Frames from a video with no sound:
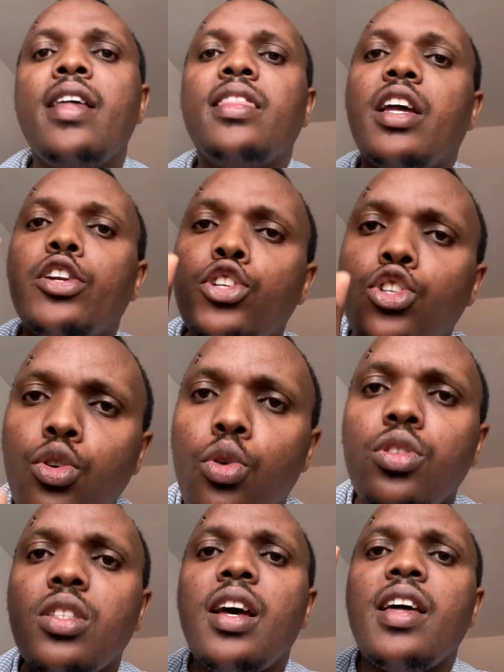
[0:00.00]
that
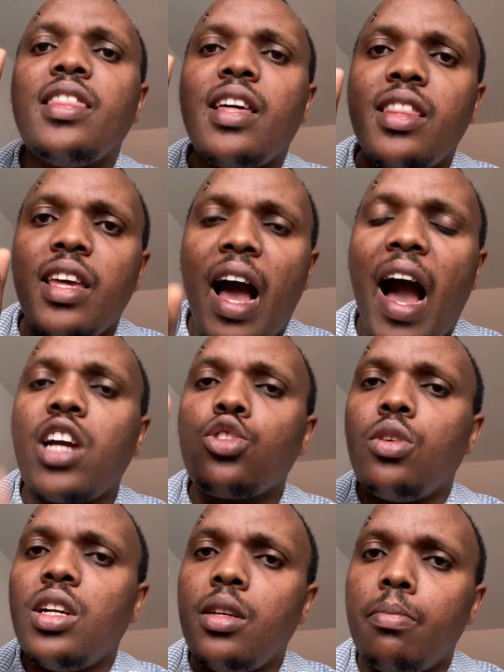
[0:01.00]
shows that they
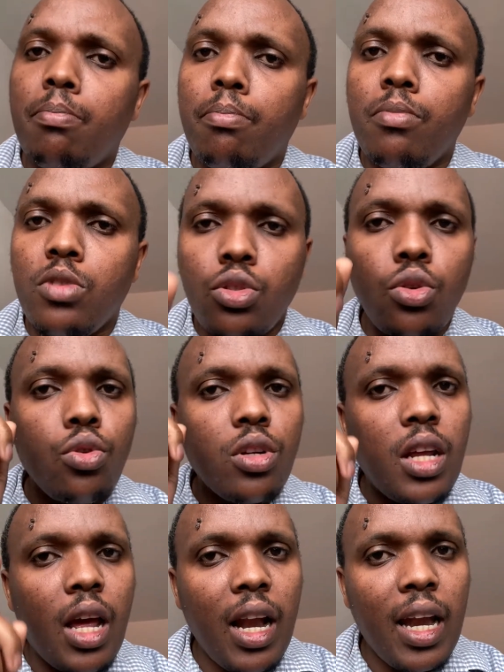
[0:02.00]
actually
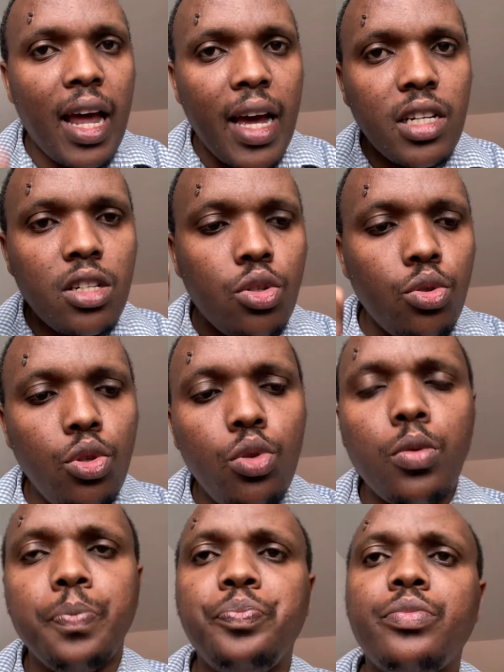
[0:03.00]
sold land to you.